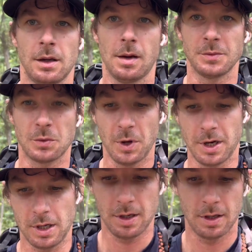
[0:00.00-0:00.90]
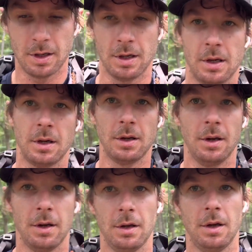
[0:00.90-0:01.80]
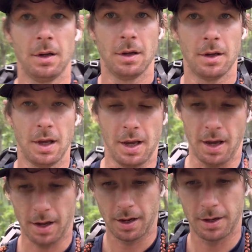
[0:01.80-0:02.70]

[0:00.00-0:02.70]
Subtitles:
I'm sweaty. Yeah.